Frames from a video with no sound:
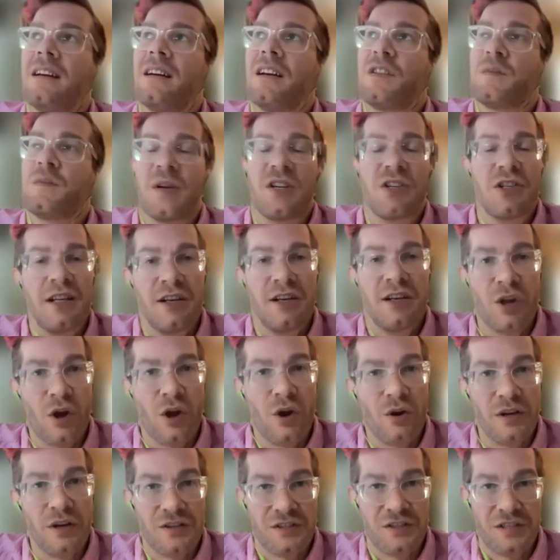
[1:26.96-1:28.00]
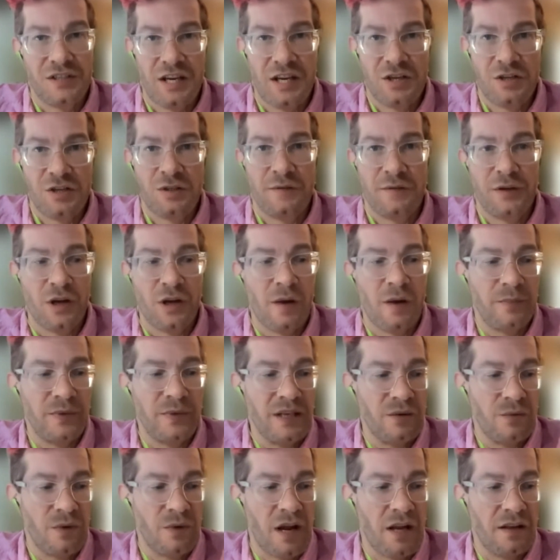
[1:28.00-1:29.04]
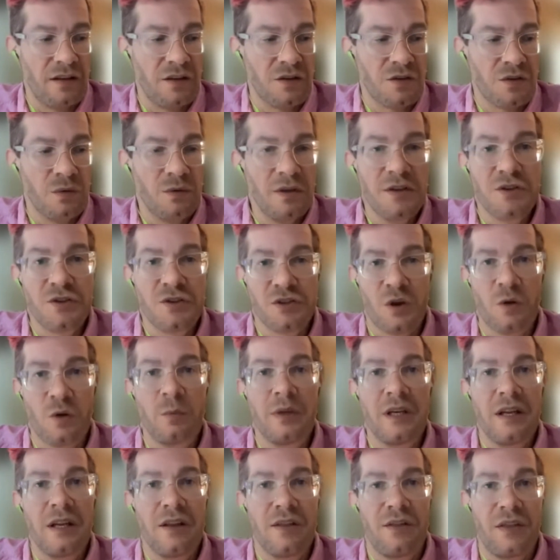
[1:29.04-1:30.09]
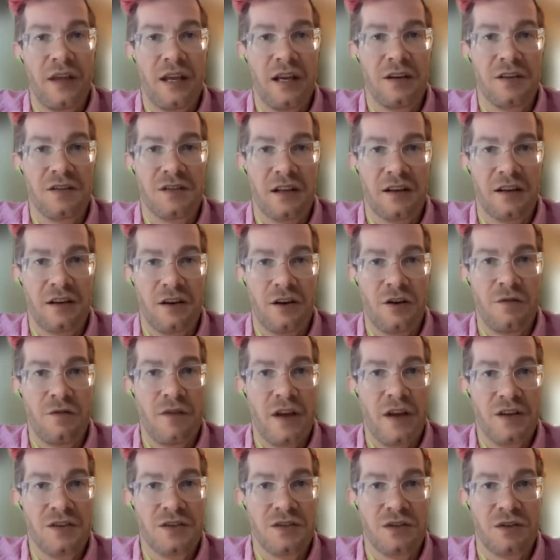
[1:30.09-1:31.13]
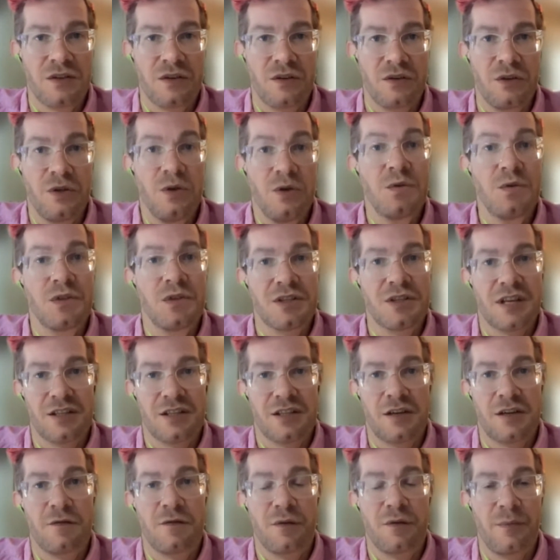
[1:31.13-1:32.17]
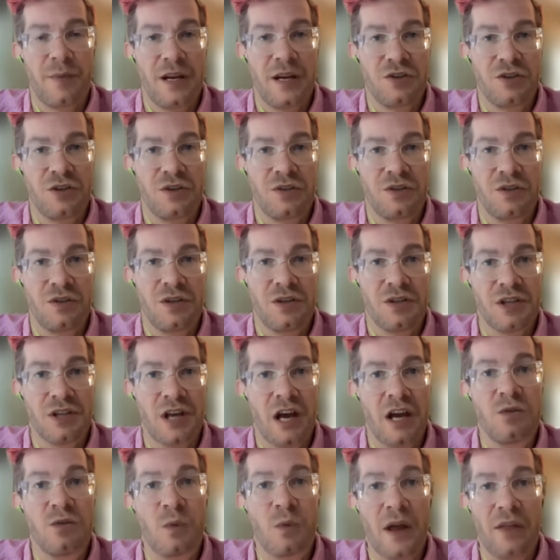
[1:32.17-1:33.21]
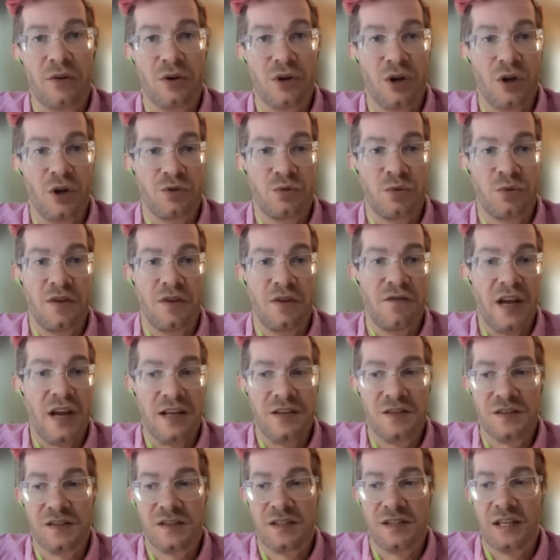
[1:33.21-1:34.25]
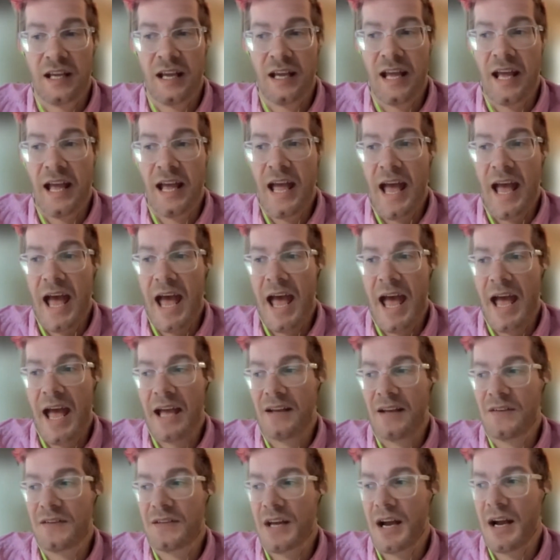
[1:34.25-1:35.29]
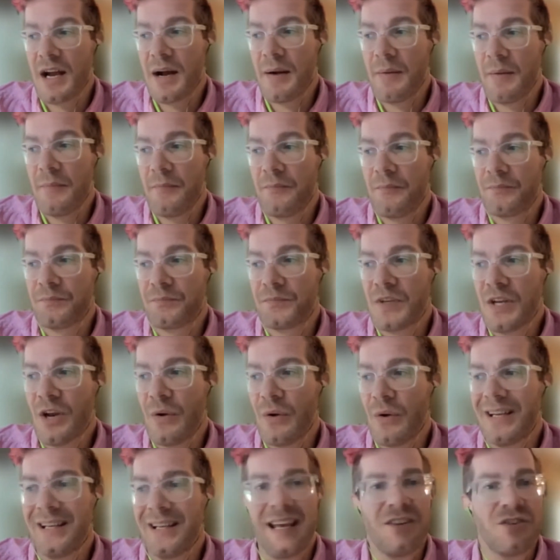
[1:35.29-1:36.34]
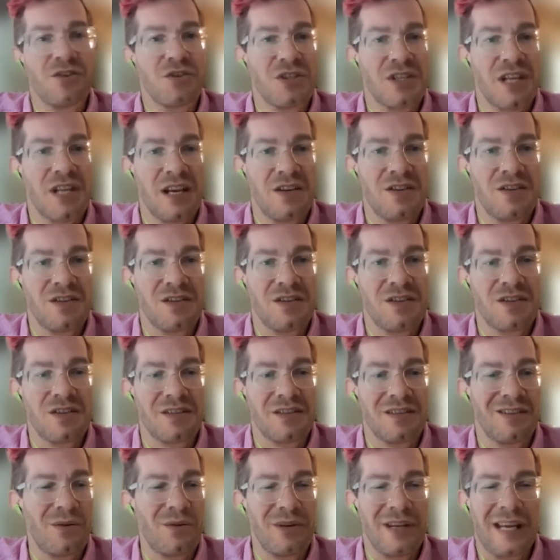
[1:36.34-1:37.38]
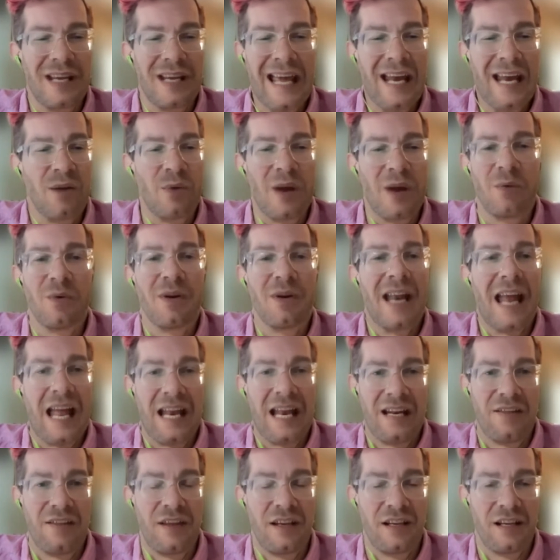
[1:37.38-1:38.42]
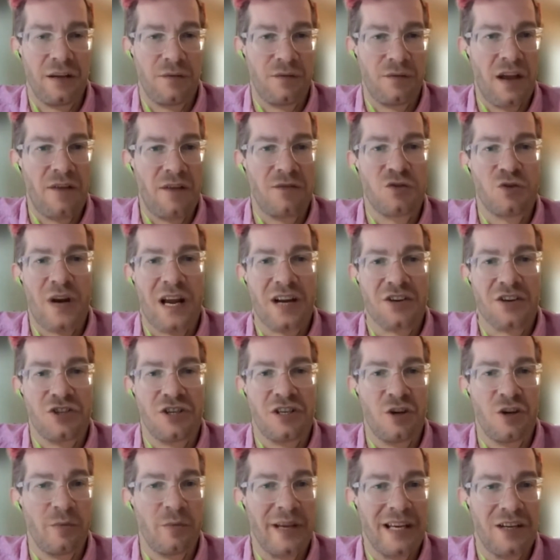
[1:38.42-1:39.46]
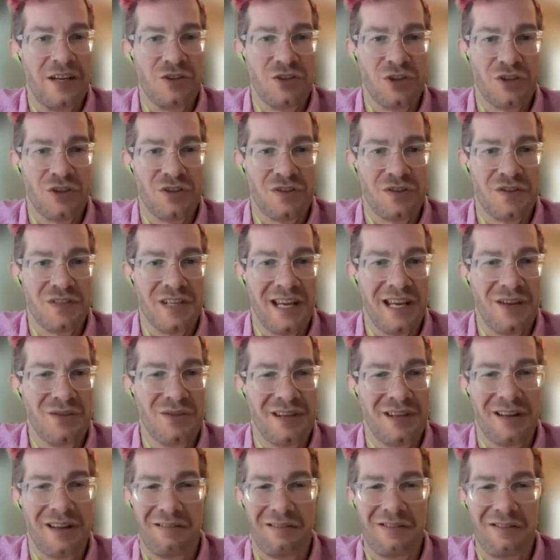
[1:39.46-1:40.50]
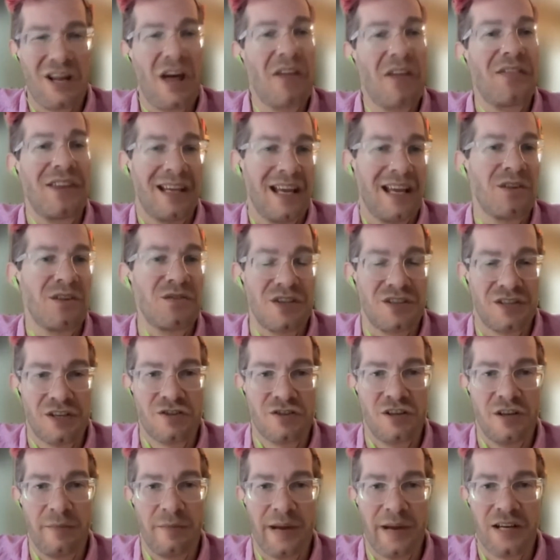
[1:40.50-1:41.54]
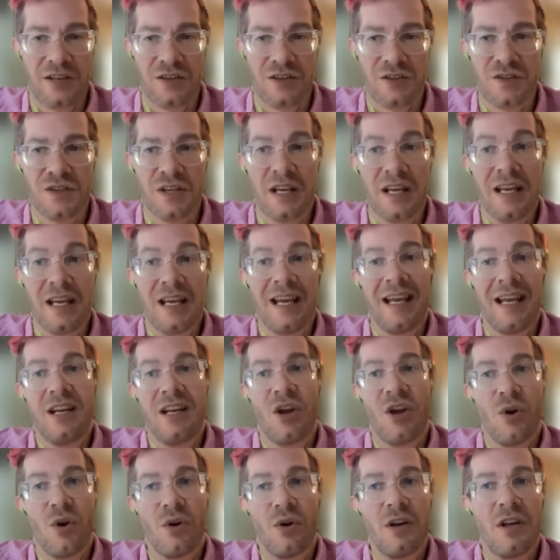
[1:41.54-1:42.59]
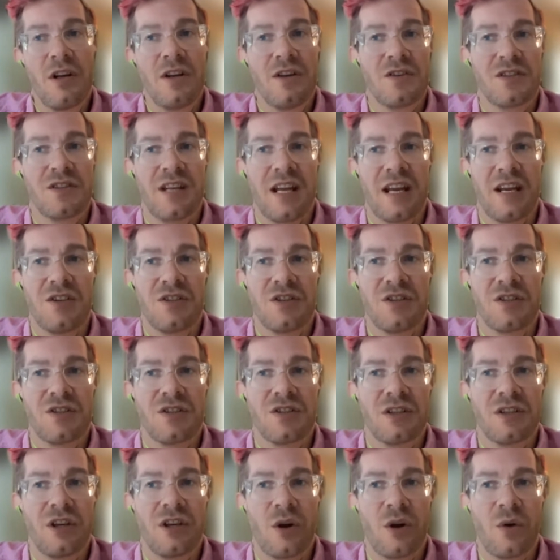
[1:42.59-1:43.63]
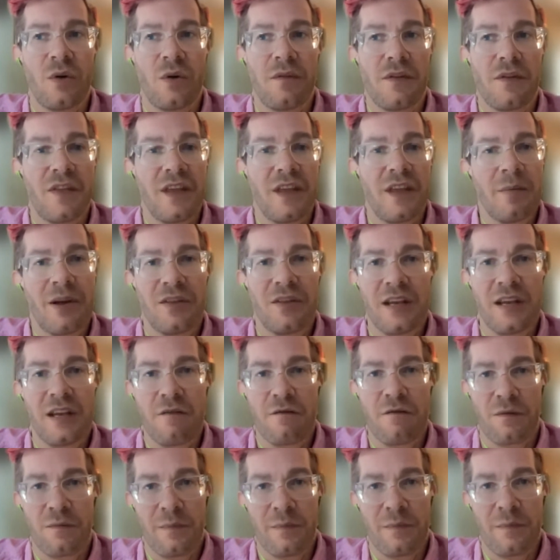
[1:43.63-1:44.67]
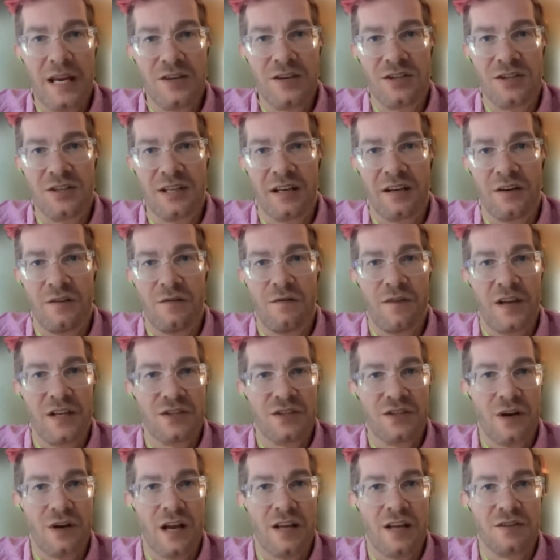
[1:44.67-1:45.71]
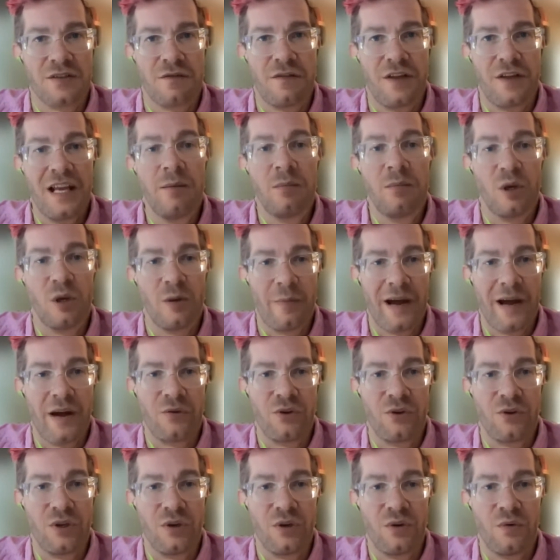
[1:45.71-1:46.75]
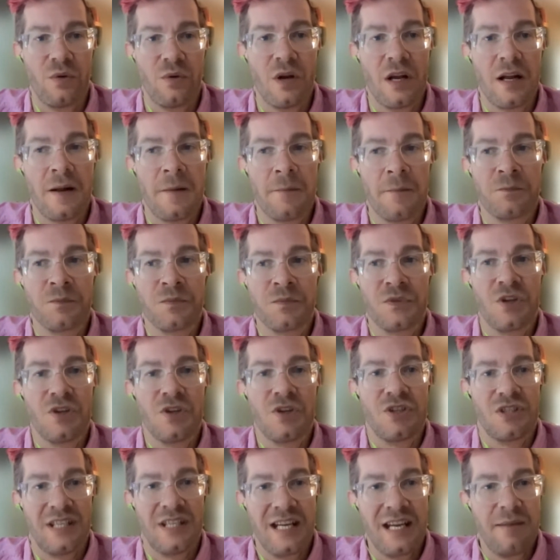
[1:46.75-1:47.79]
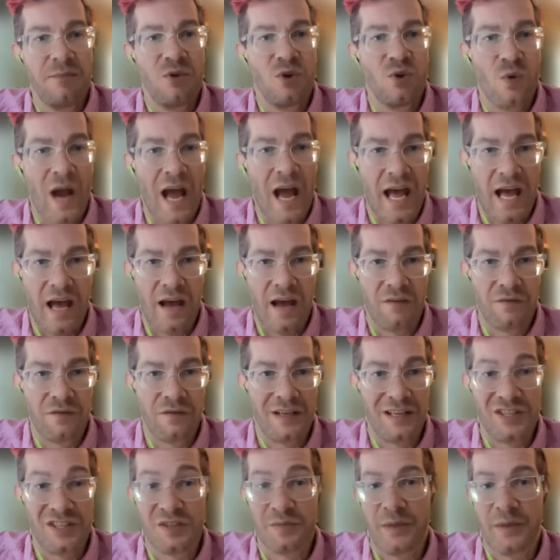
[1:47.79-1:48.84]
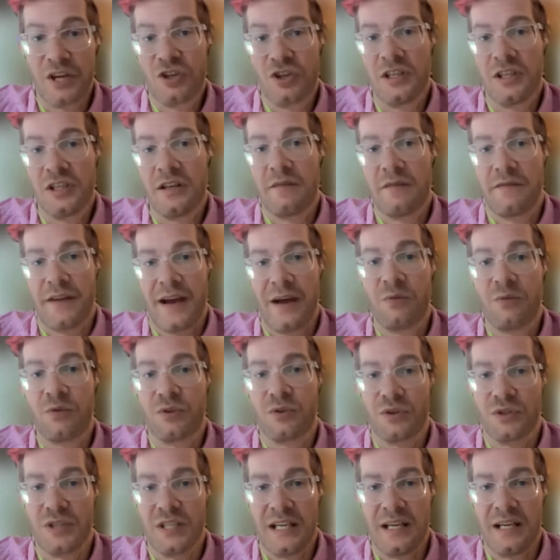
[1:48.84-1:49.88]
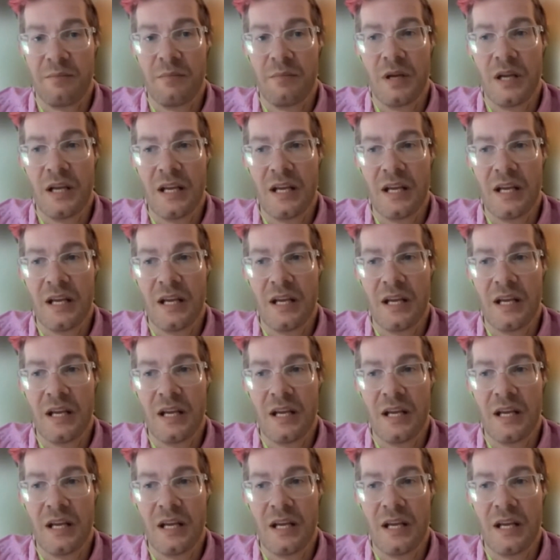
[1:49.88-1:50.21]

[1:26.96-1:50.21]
especially in the earliest stages of a company, right, there's only so many things that an investor uses as information to decide whether or not to invest. And, in later stages, you get away with anything. If you have traction, you're making tons of sales, nothing else essentially matters. In the earliest stages, if you think about the information that an investor has available about you, the team you have, and especially the founder team,